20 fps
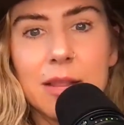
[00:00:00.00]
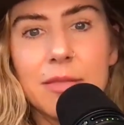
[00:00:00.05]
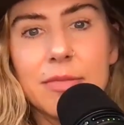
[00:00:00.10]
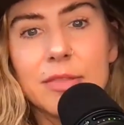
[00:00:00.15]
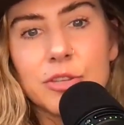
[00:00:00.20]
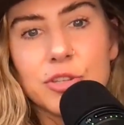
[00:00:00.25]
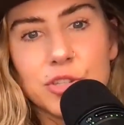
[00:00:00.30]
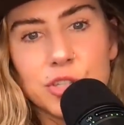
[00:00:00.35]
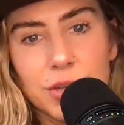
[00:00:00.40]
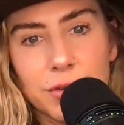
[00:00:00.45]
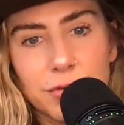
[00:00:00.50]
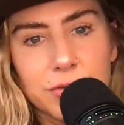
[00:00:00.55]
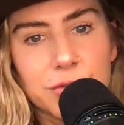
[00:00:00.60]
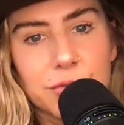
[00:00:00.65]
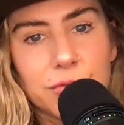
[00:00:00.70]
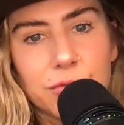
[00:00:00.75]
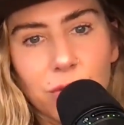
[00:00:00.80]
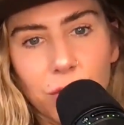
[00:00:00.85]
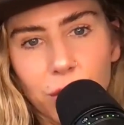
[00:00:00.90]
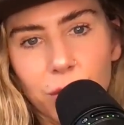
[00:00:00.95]
in the Shift
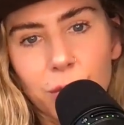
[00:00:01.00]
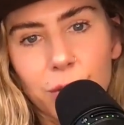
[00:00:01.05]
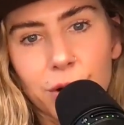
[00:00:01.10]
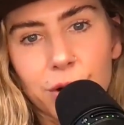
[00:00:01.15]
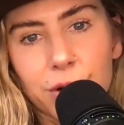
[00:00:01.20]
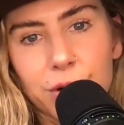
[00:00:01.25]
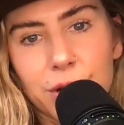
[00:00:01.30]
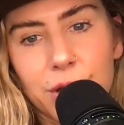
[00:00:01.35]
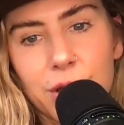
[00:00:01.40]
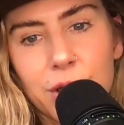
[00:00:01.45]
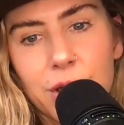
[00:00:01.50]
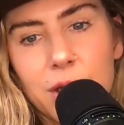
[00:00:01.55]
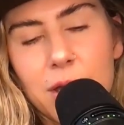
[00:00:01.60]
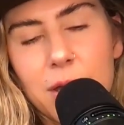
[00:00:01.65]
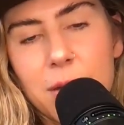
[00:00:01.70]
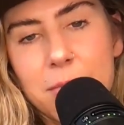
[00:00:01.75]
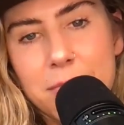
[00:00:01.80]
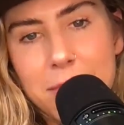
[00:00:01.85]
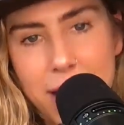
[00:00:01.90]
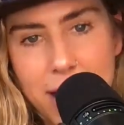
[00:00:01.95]
Forward
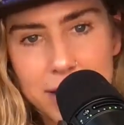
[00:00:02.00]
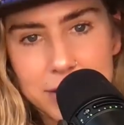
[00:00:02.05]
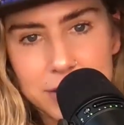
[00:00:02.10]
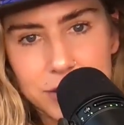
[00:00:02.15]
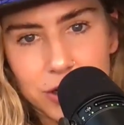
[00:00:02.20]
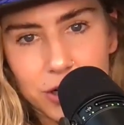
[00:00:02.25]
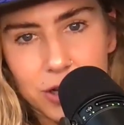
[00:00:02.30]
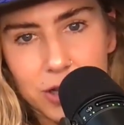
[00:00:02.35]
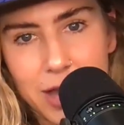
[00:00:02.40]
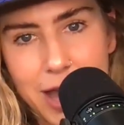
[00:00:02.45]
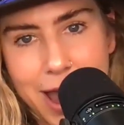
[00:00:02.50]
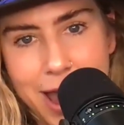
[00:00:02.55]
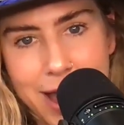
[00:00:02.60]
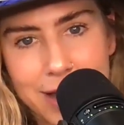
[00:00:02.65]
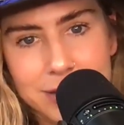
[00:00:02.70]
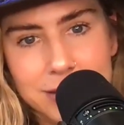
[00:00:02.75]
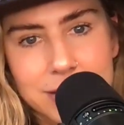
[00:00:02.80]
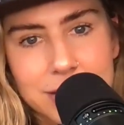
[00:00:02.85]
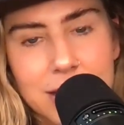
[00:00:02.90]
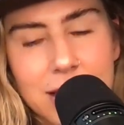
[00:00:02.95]

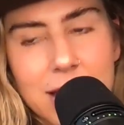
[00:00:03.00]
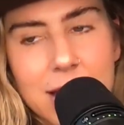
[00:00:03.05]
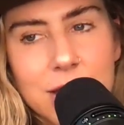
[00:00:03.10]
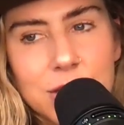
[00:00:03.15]
masterclass,